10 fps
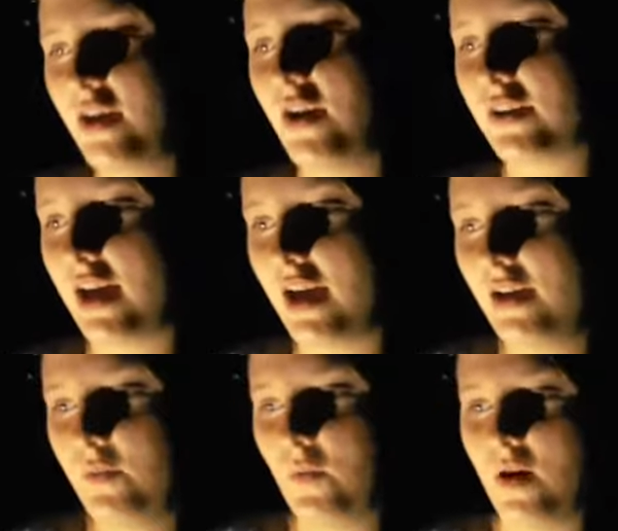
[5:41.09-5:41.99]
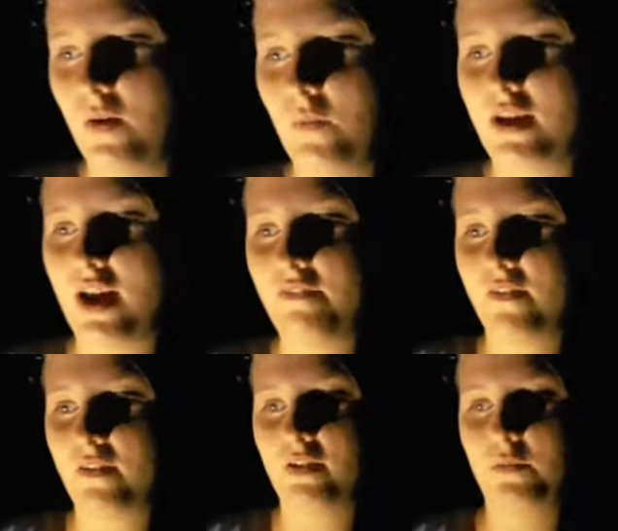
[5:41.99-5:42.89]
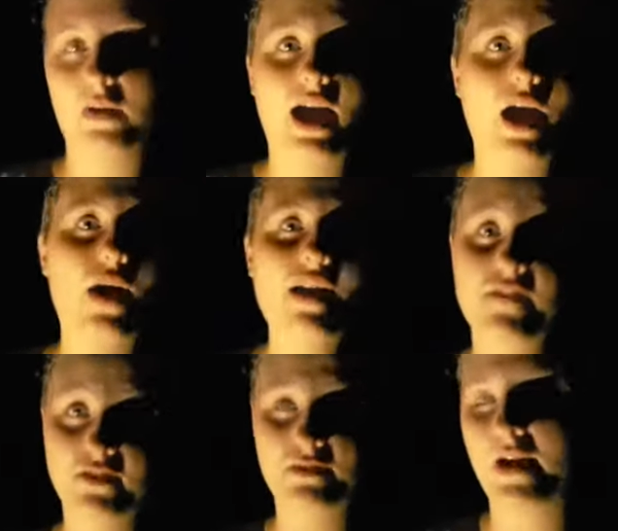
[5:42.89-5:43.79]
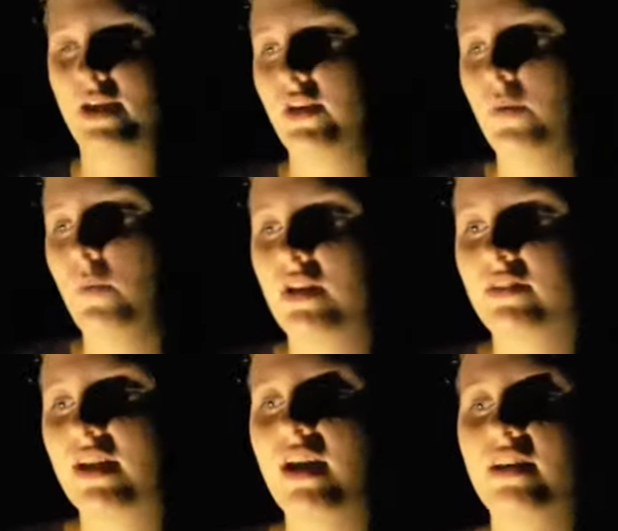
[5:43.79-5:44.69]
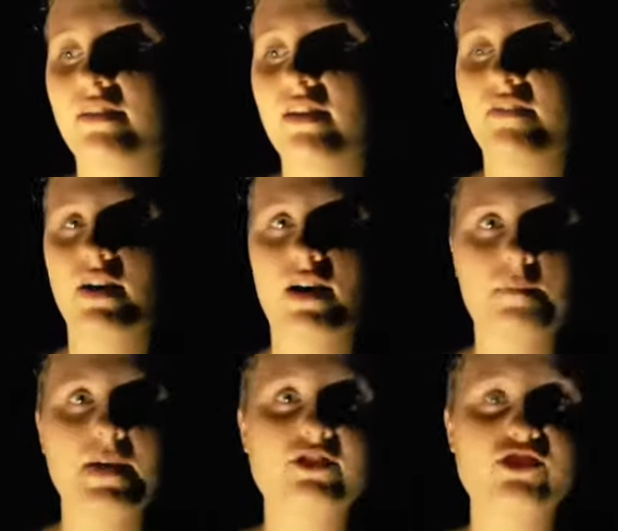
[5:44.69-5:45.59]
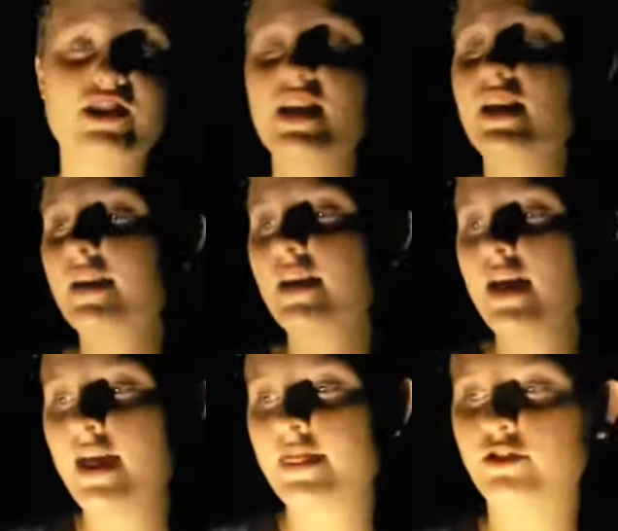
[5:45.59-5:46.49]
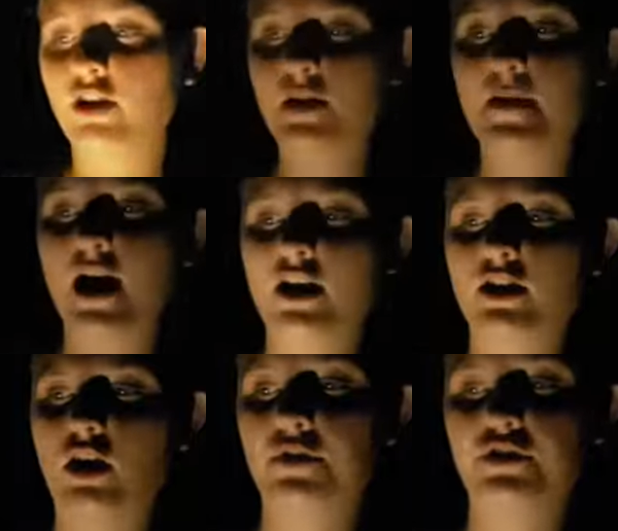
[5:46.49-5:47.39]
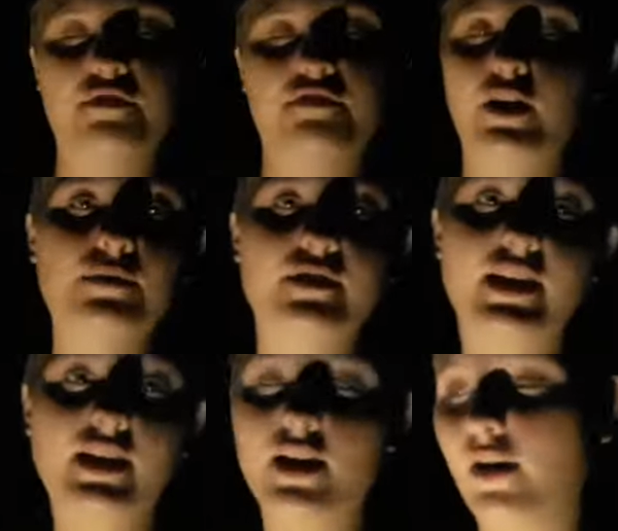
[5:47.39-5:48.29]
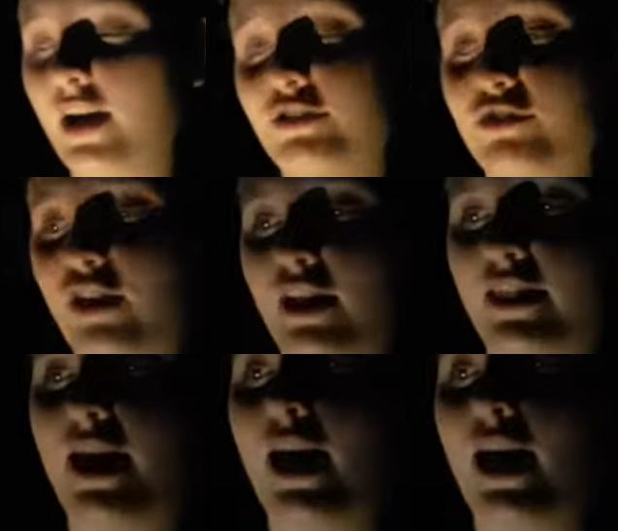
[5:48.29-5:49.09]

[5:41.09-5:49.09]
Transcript: Okay, well, when I first, how I first met you was because of uh, Paige and Nick. They're talking about how y'all were doing films, and you know, I just thought that